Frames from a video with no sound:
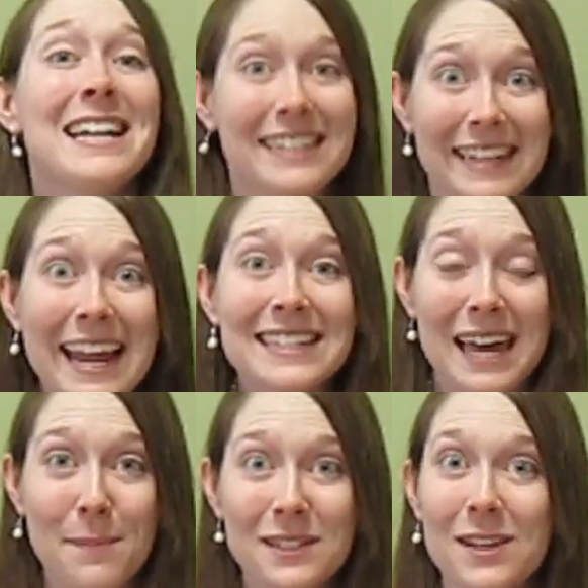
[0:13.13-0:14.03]
today's
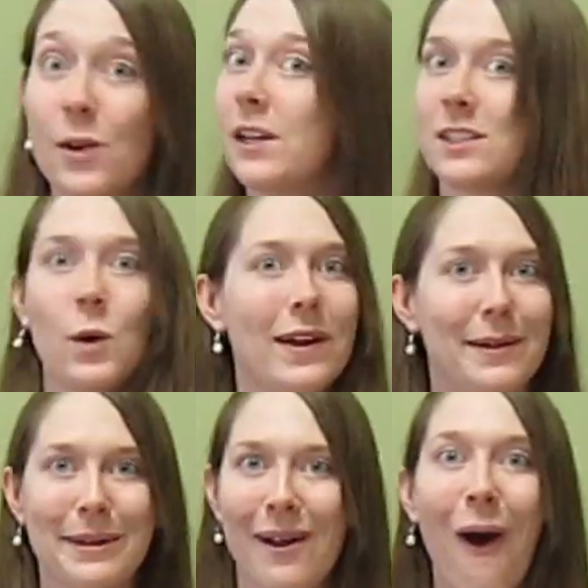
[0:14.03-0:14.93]
episode is going
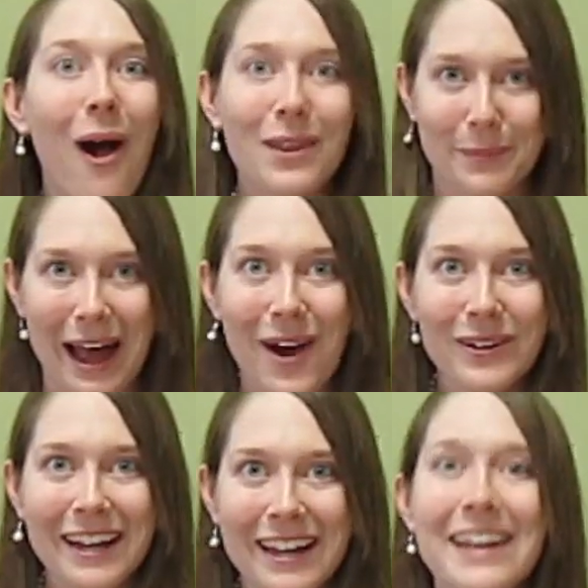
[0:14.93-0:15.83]
to be all about